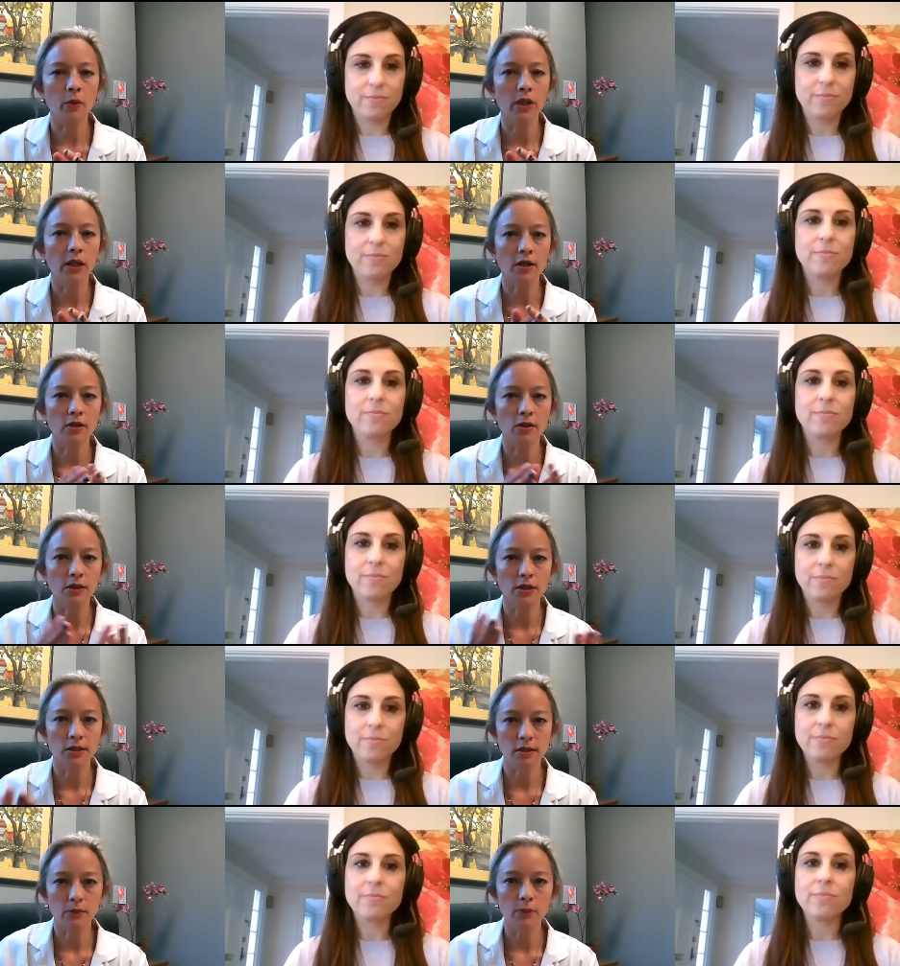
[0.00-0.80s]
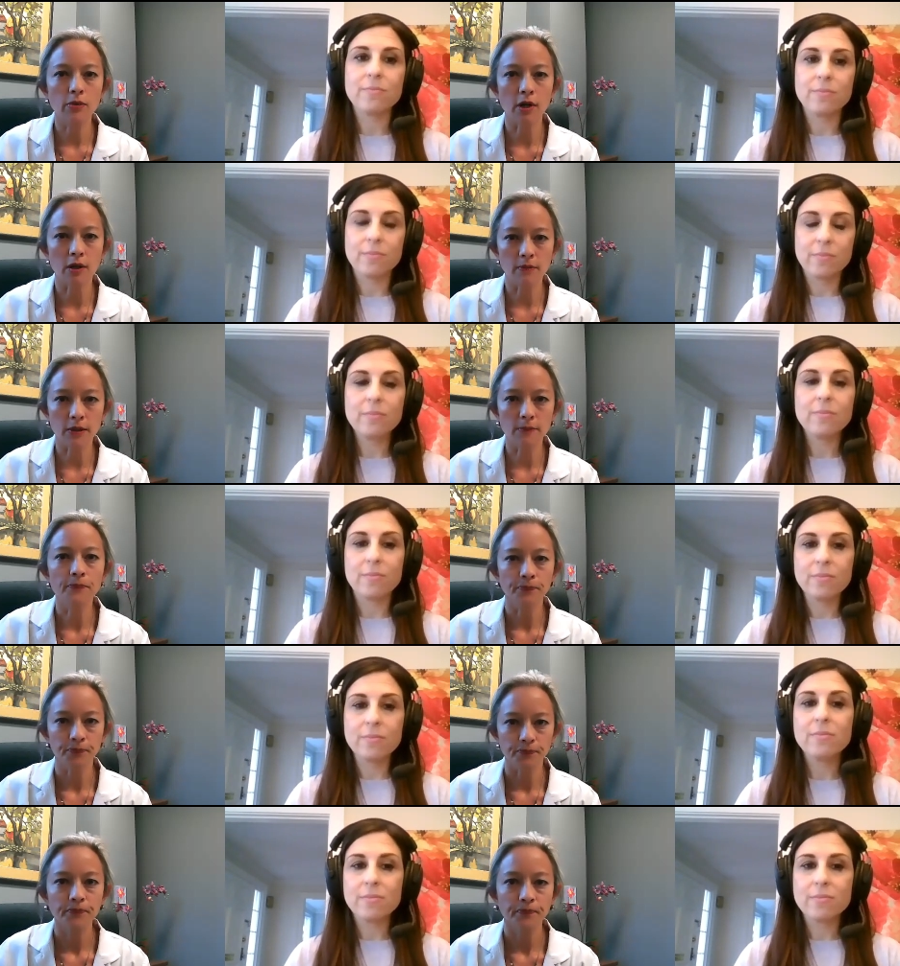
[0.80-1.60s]
Speaker 1: we actually see a problem.
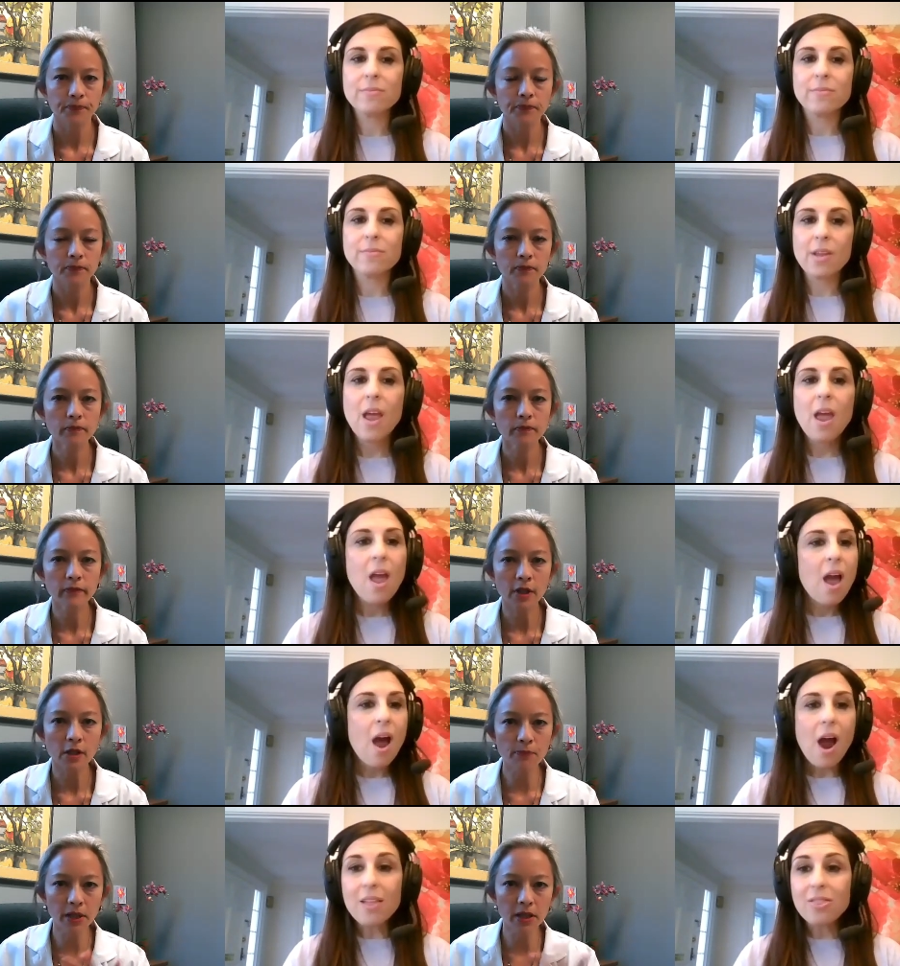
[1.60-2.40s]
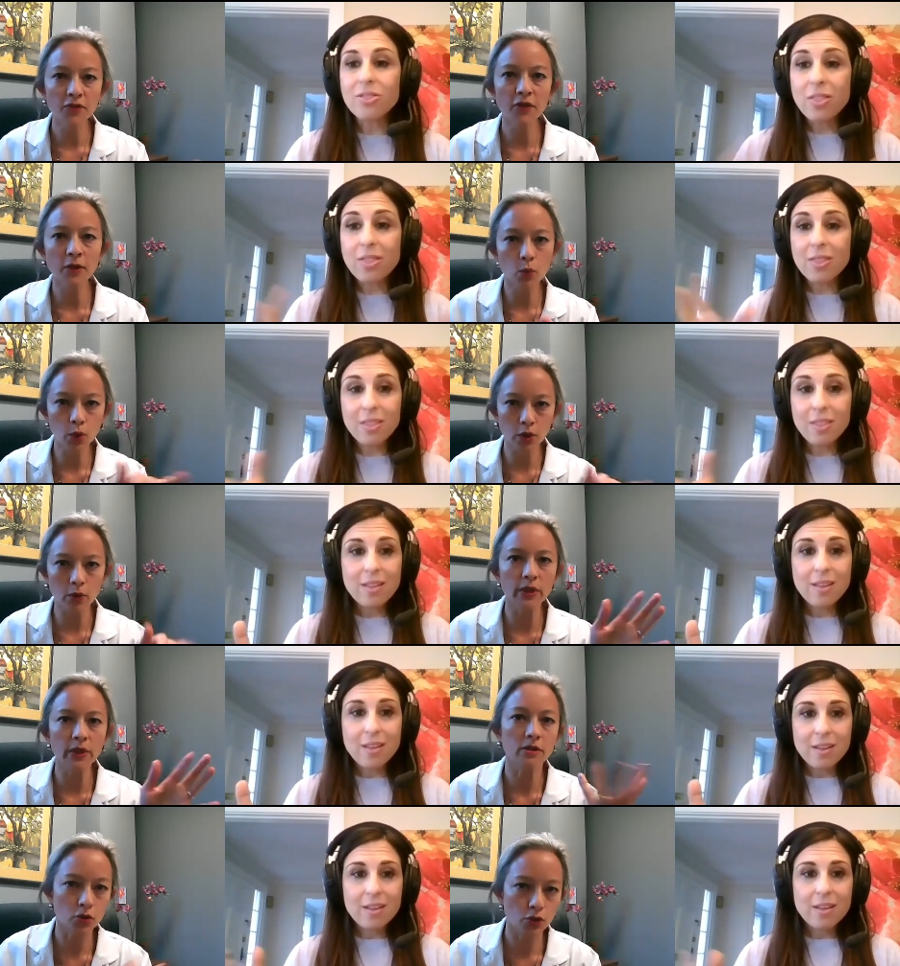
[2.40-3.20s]
But
Speaker 2: if it were,
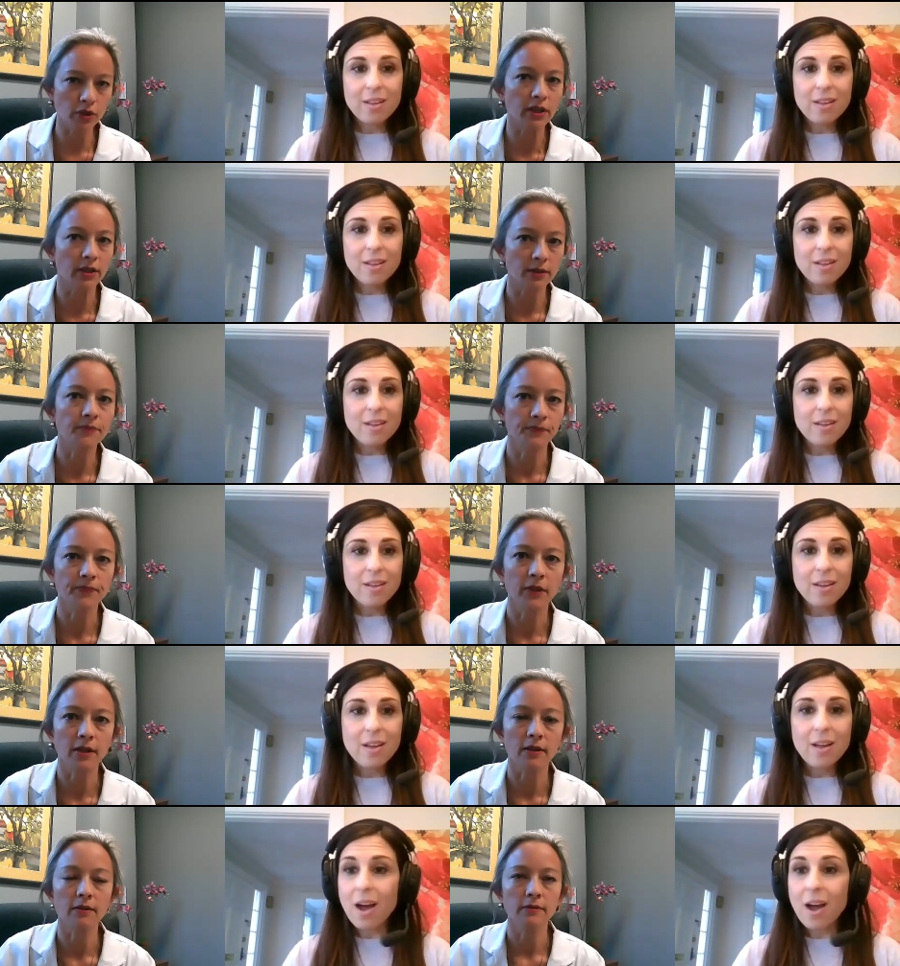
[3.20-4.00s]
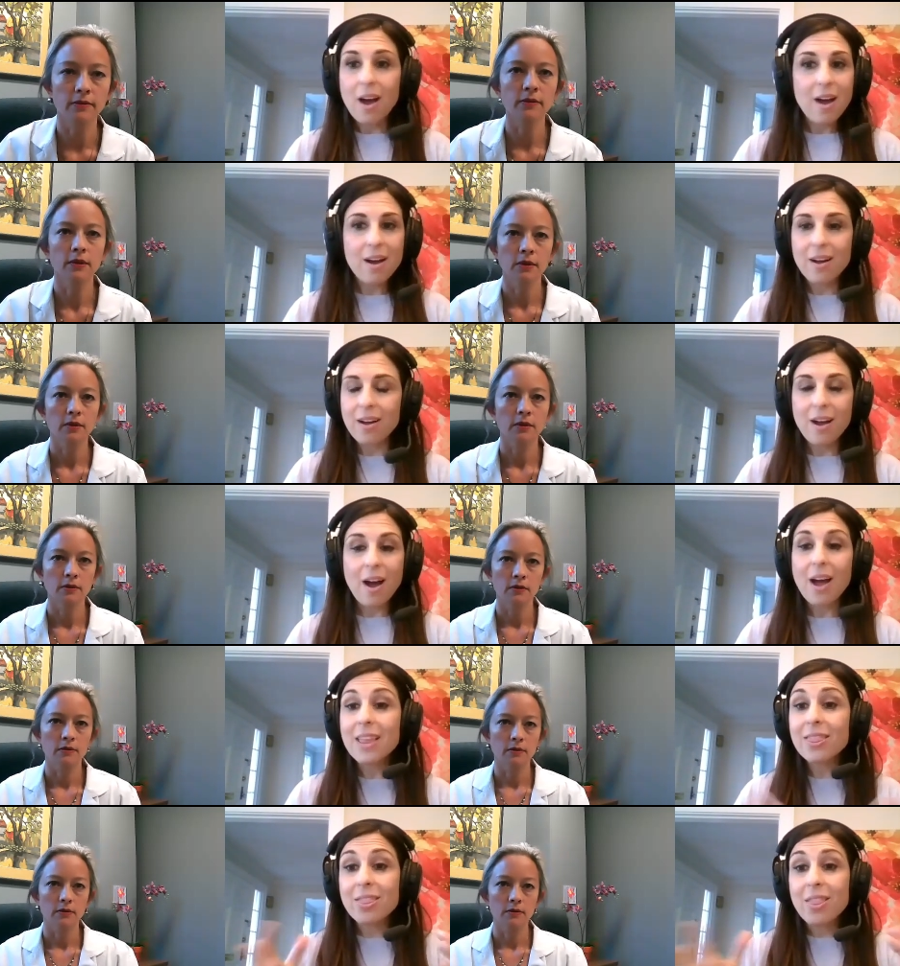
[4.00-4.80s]
we'd treat it. Yeah.
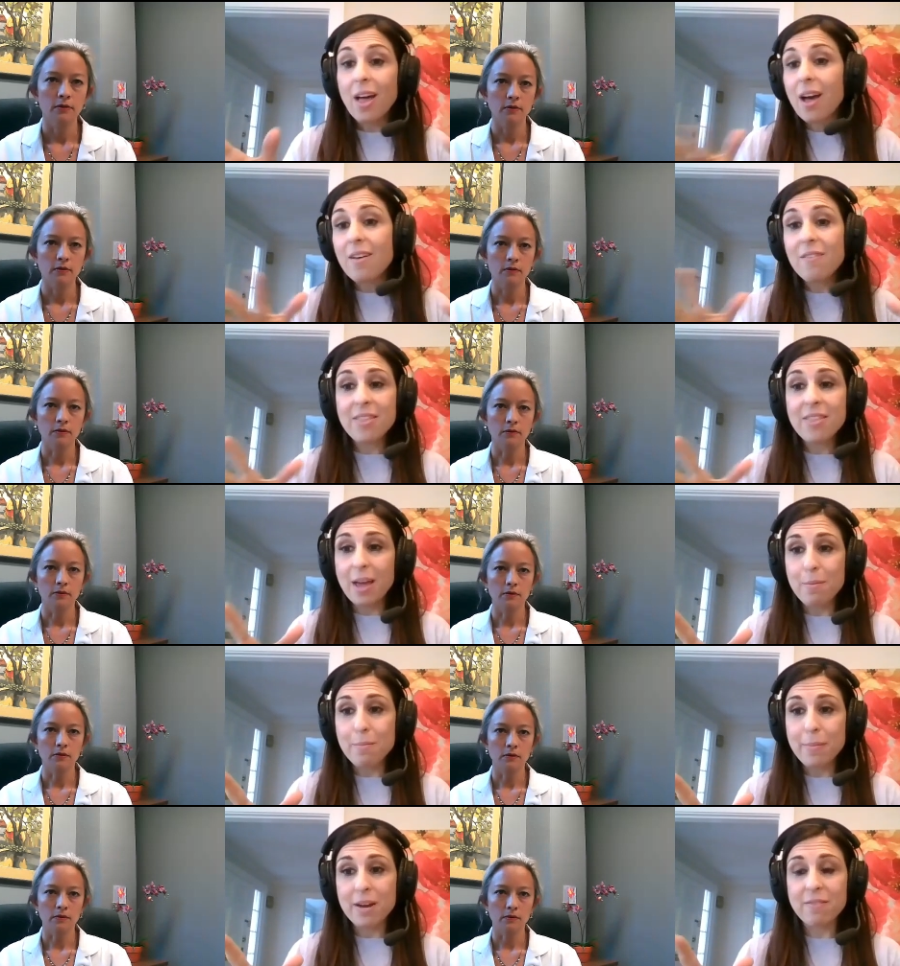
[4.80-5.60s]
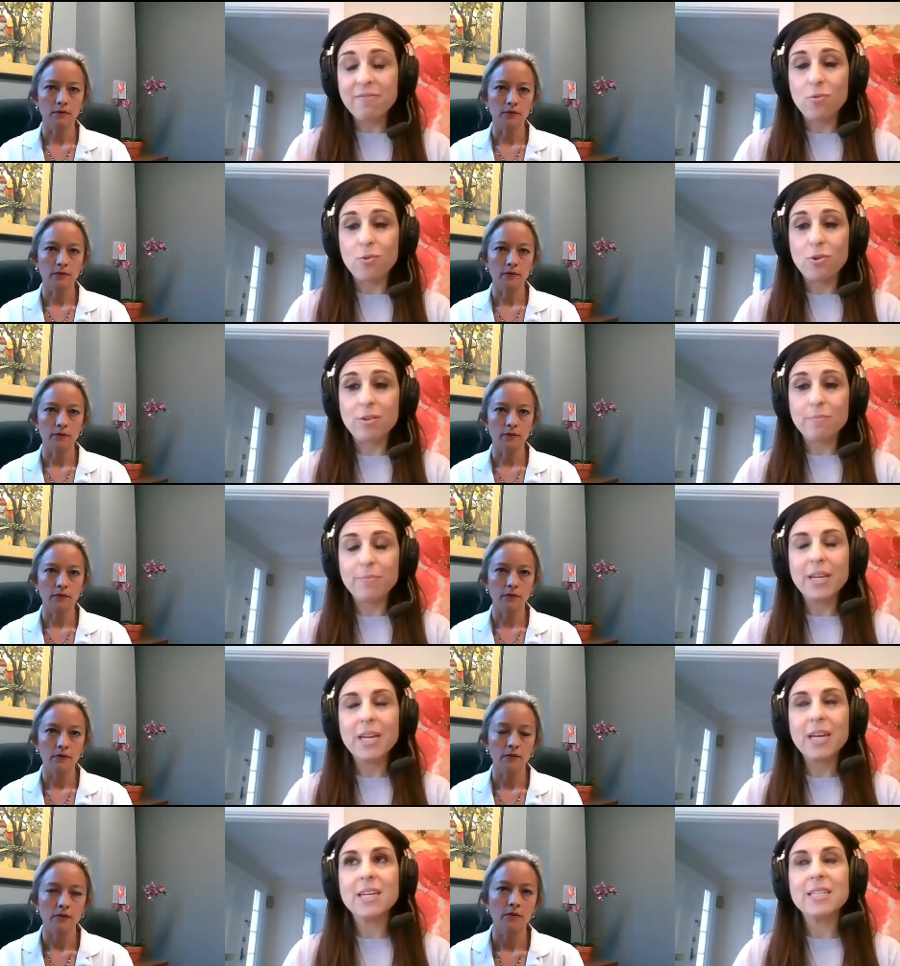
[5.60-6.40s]
I love that metaphor,
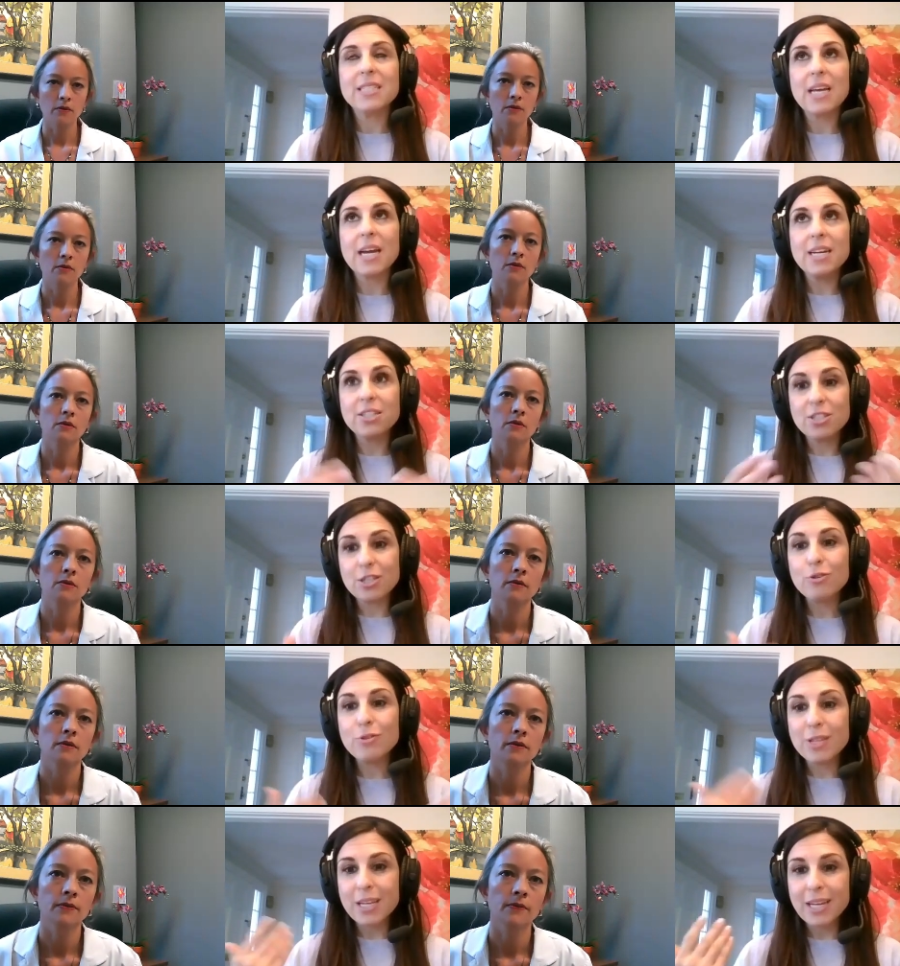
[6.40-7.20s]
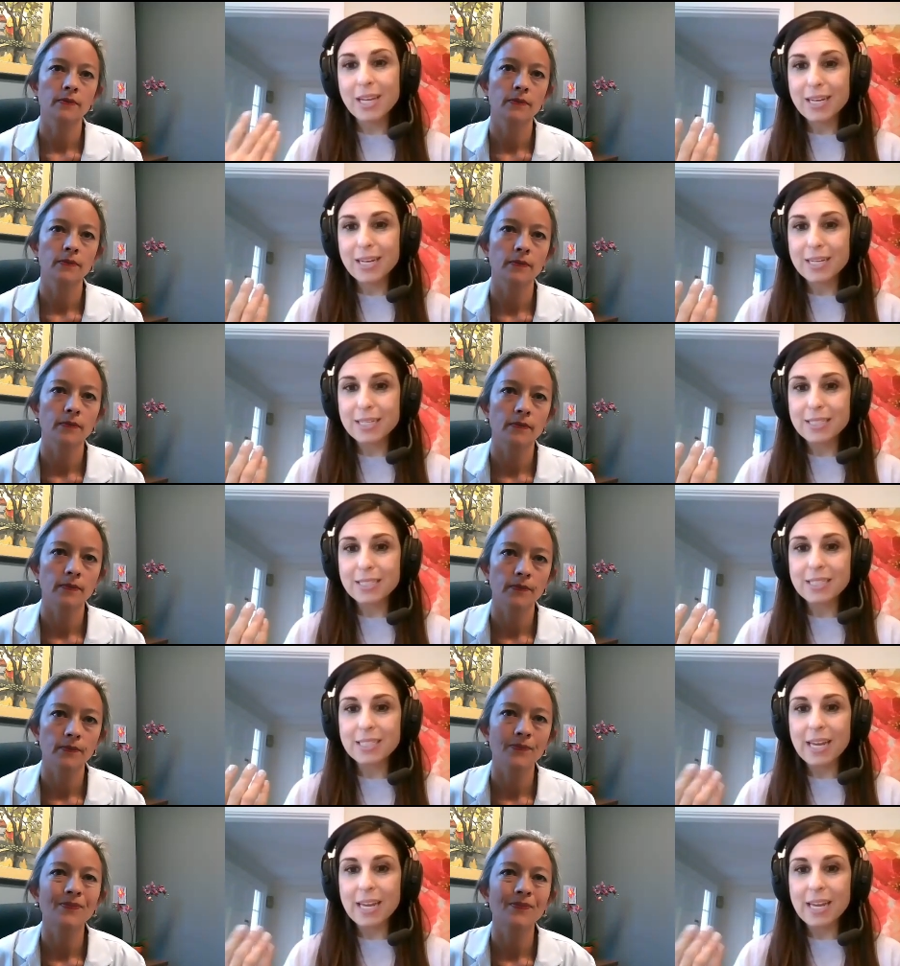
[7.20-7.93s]
because I do think it is